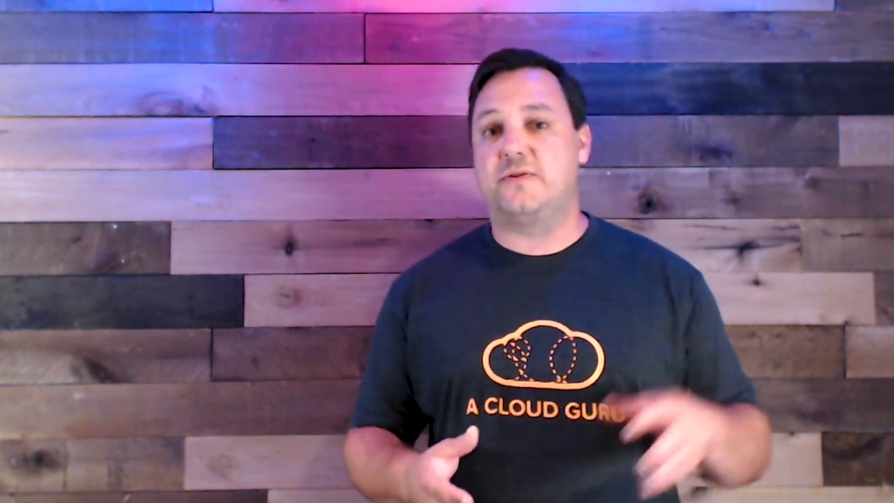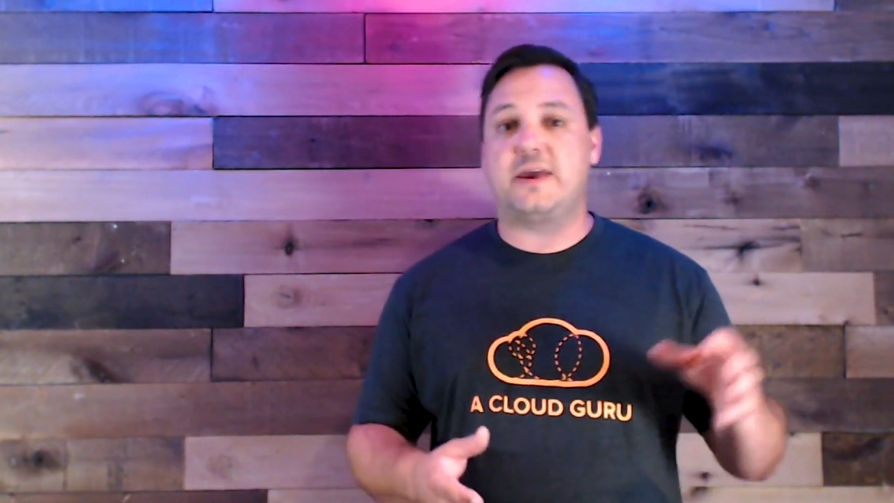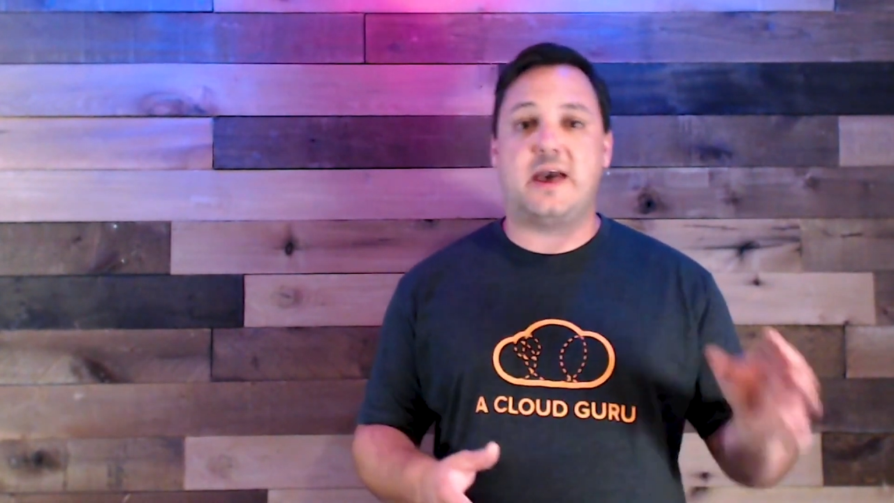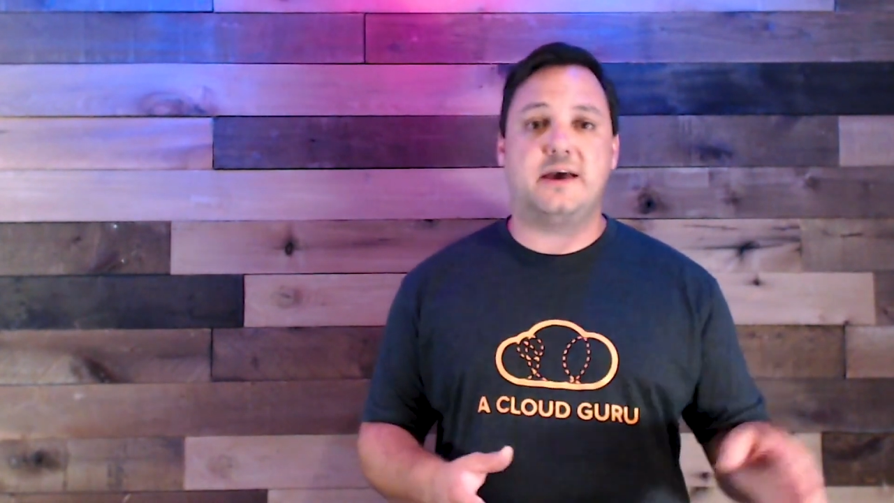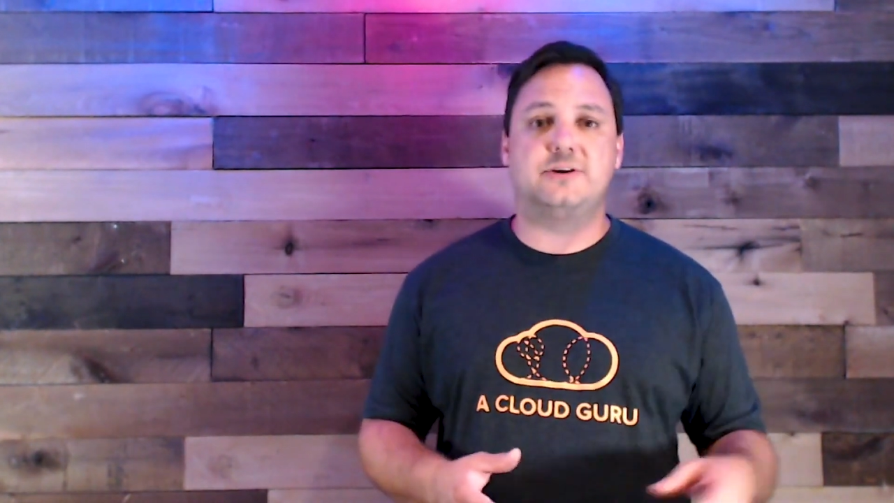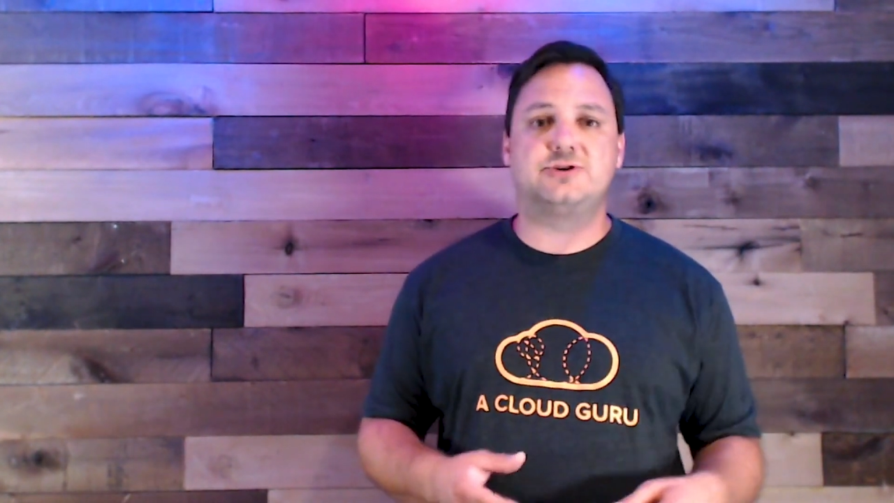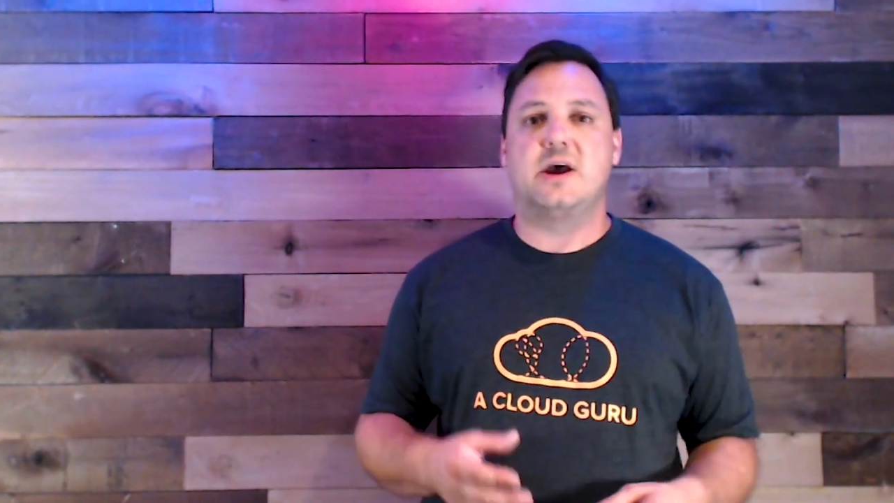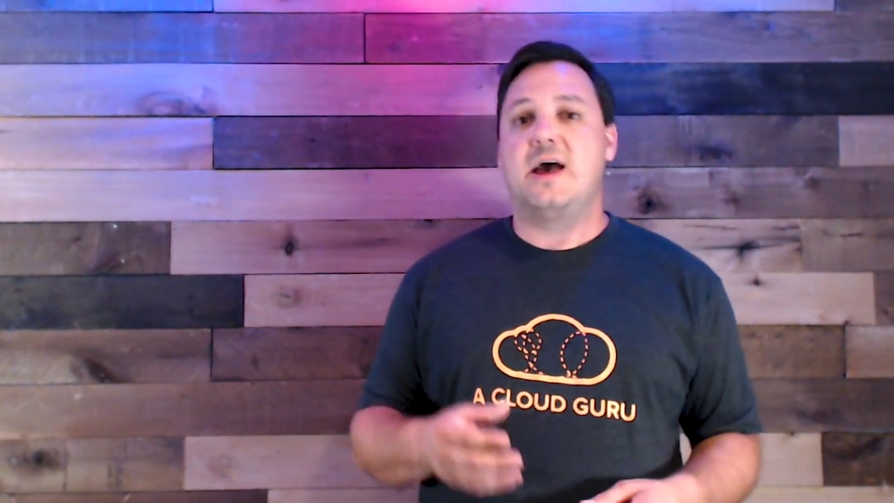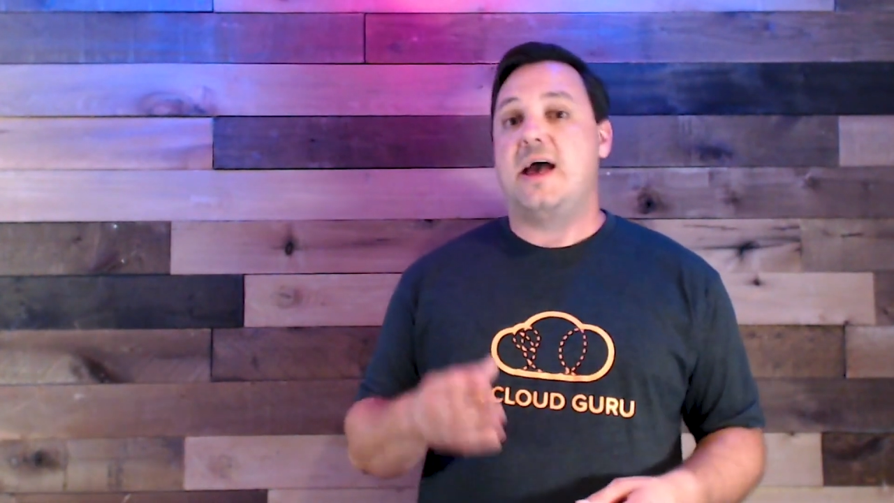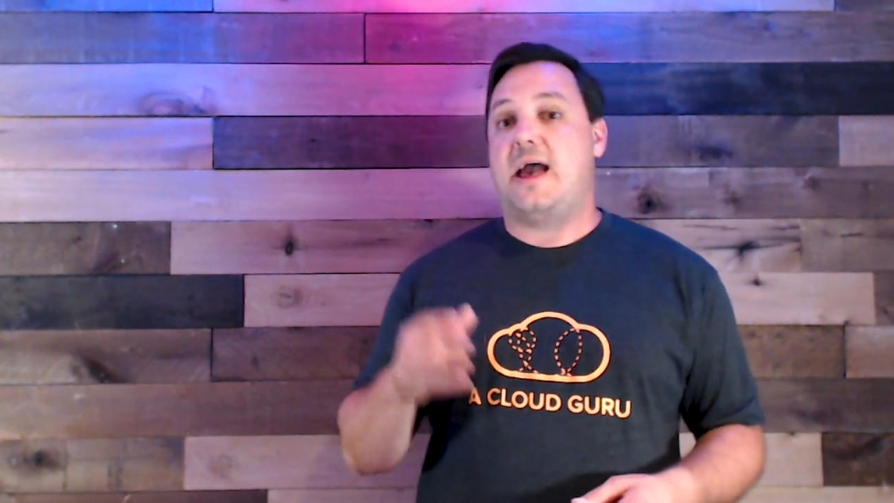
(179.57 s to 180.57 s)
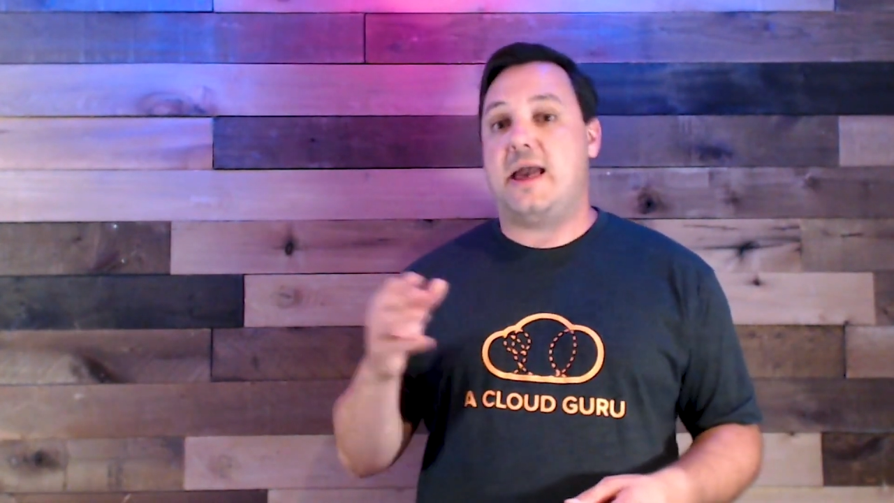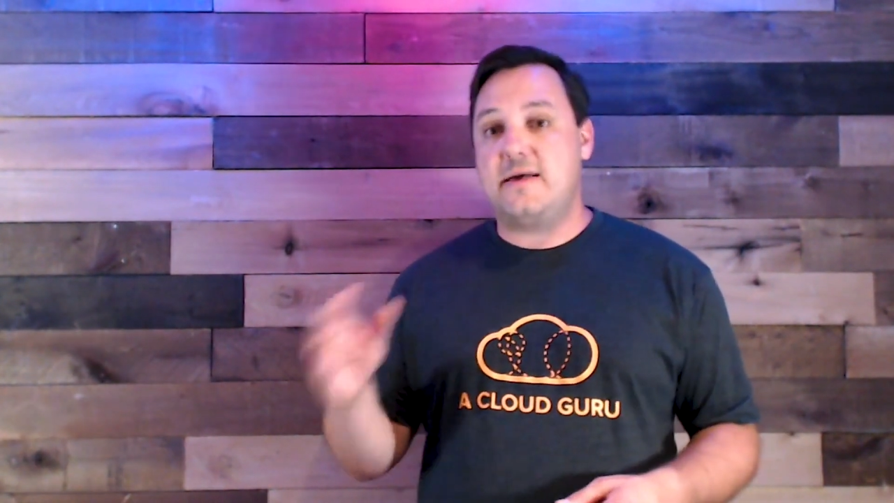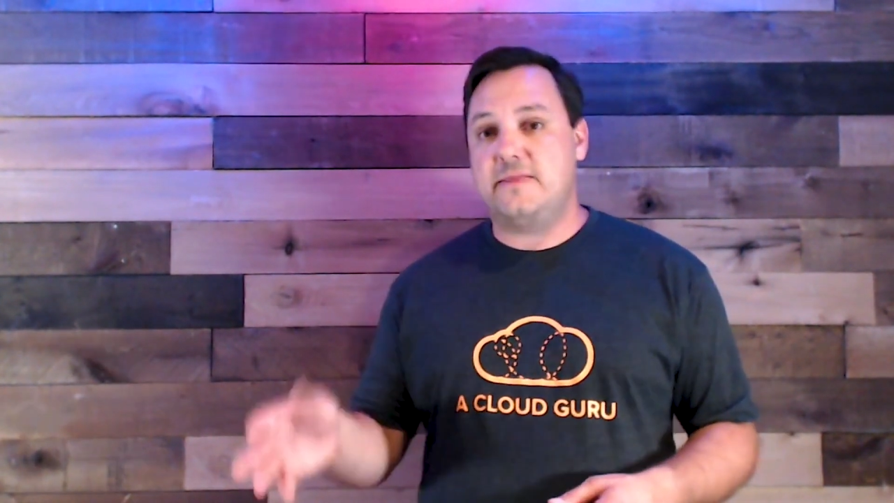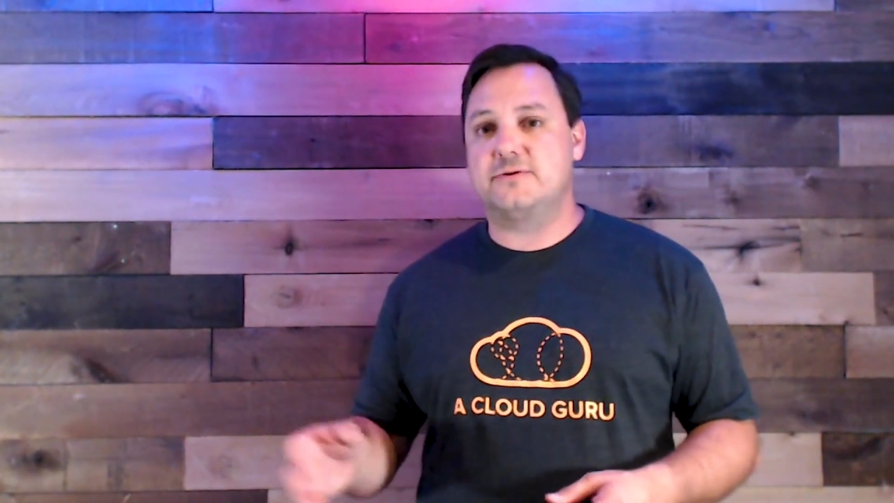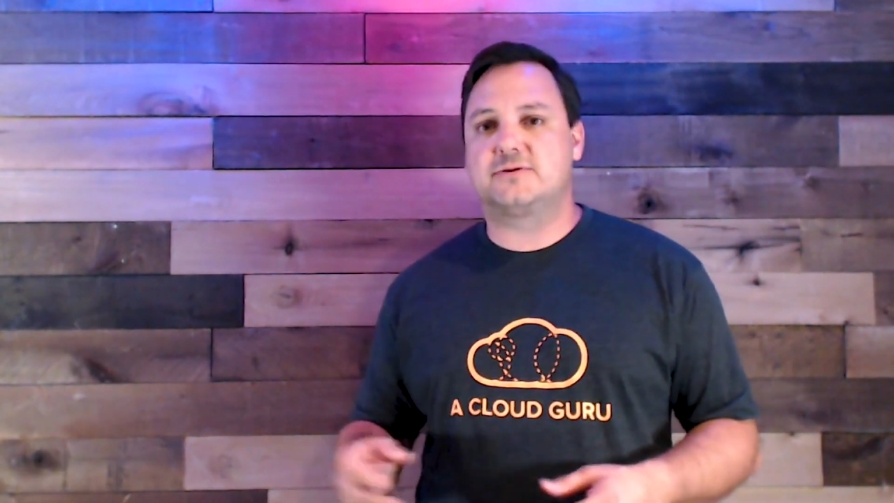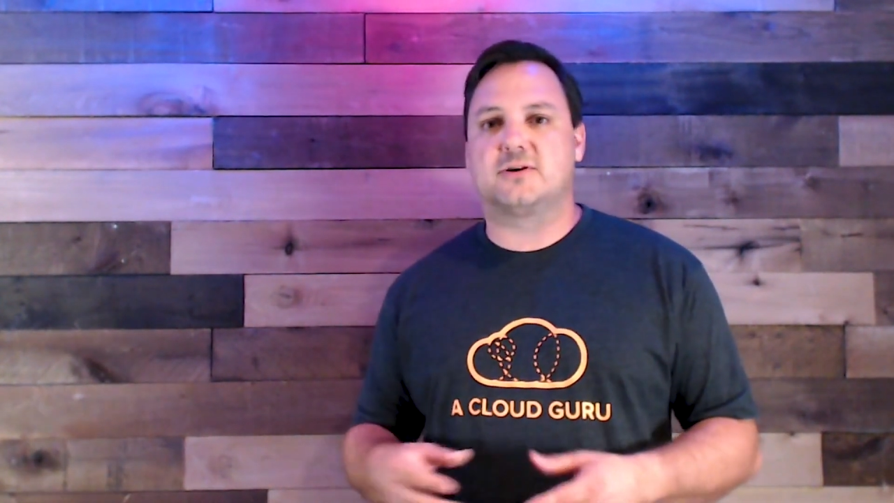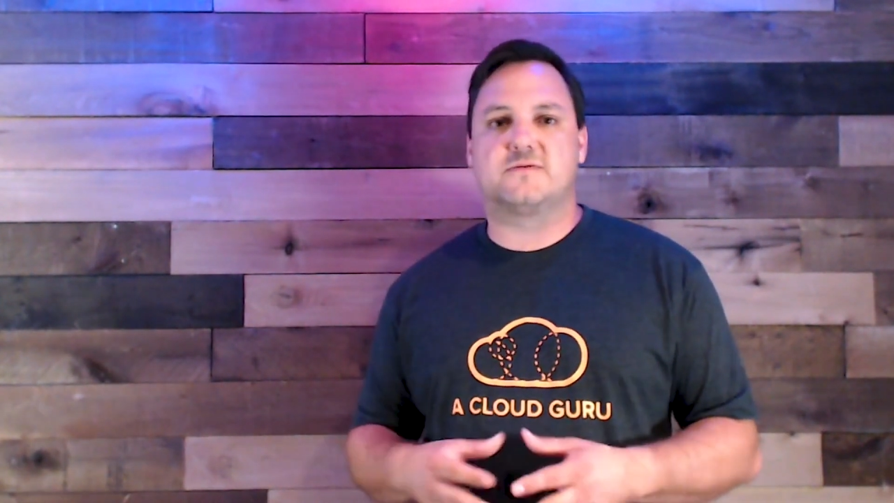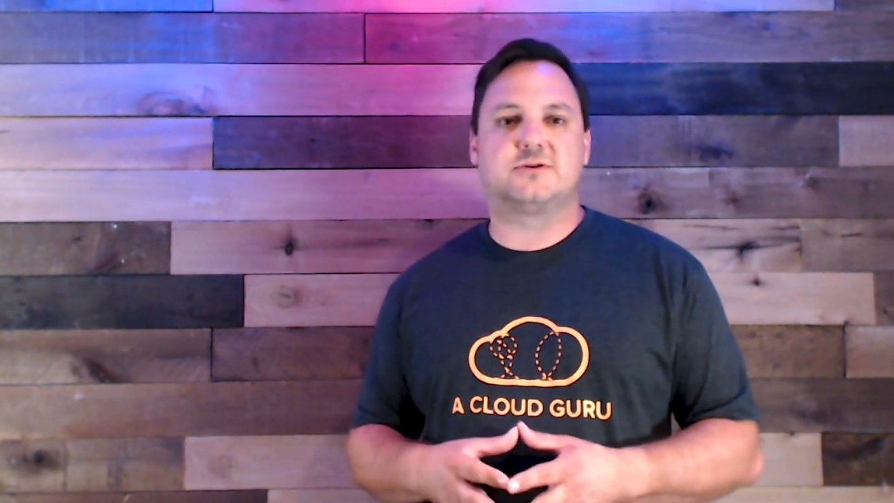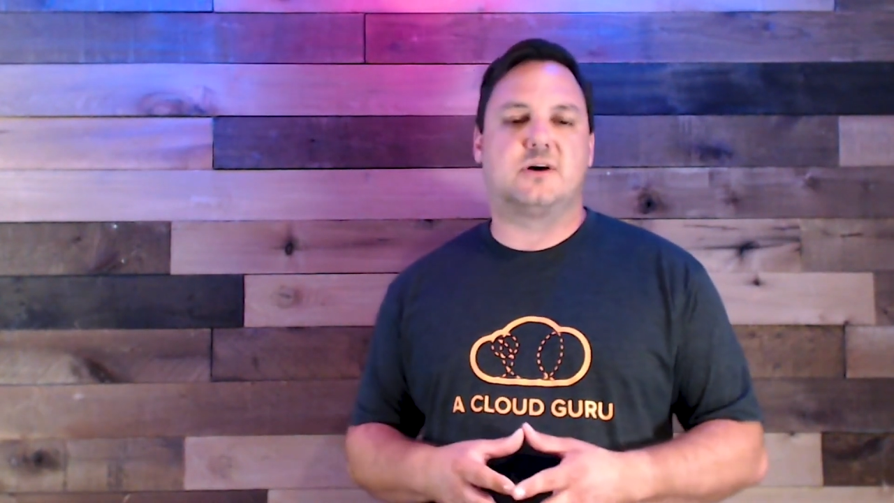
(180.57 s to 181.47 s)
the Edge, and those servers